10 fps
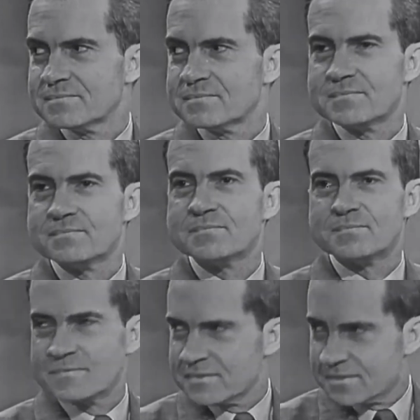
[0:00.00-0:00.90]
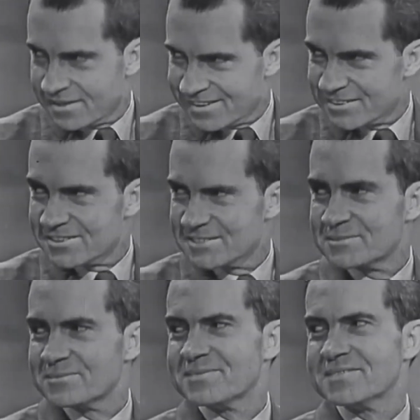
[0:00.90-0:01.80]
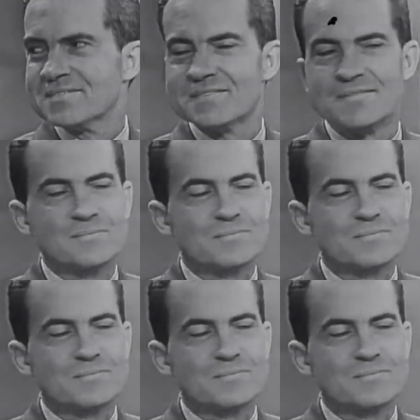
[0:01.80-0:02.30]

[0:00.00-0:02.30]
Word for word: between candidates Richard Nixon and